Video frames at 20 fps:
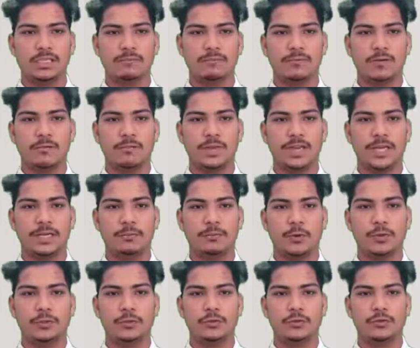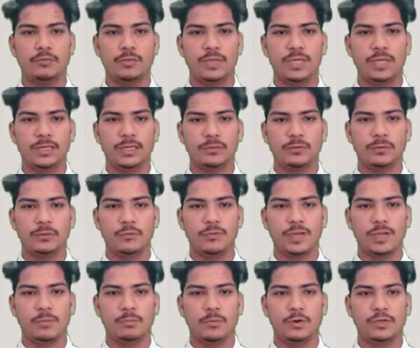increased from 8.2 million to
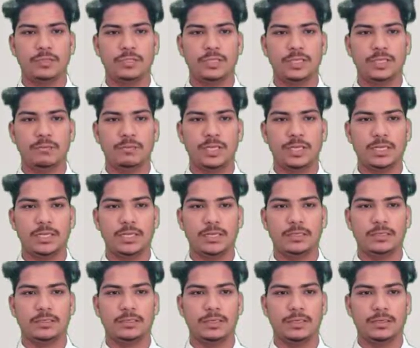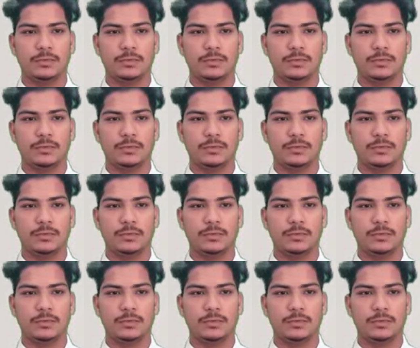12.3 million.